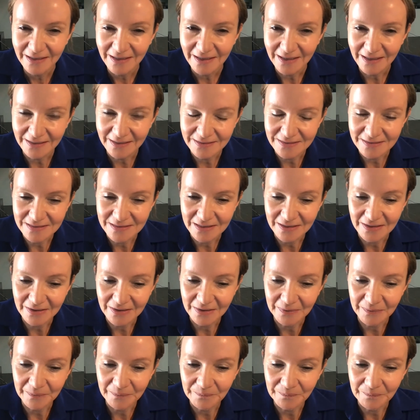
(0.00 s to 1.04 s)
And
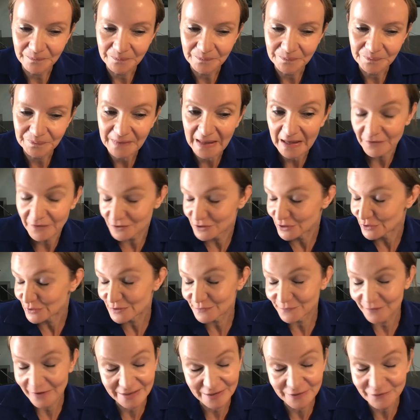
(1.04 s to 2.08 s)
I've just
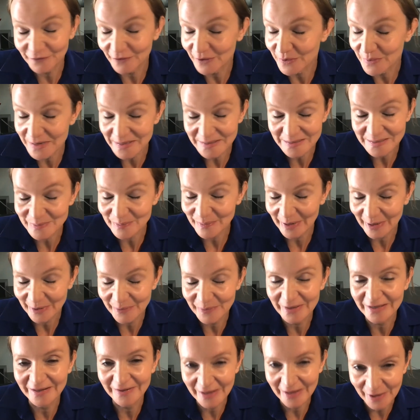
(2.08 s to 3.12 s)
found it very
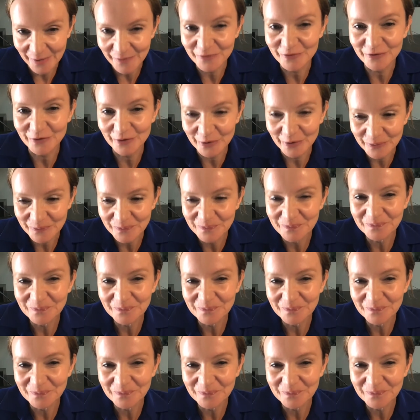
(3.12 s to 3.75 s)
inspiring and helpful.